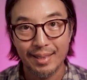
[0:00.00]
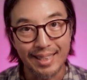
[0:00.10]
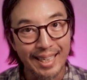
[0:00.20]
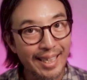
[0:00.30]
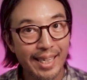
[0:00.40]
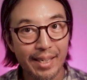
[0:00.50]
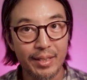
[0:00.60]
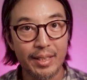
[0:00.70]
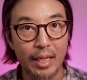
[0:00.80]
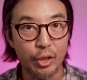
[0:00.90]
The key here
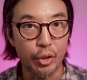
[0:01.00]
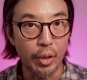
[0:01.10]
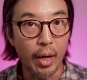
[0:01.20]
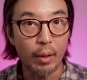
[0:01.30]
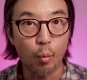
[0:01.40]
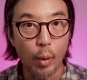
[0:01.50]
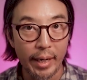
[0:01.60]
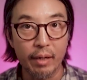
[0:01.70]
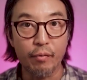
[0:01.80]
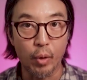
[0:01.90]
is that you're not
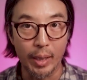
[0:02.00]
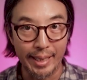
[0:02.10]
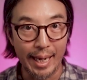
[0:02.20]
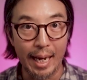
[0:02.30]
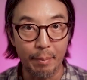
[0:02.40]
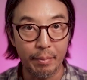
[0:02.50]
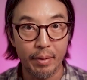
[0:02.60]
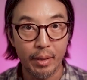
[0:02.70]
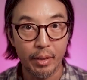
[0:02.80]
waiting for a gap.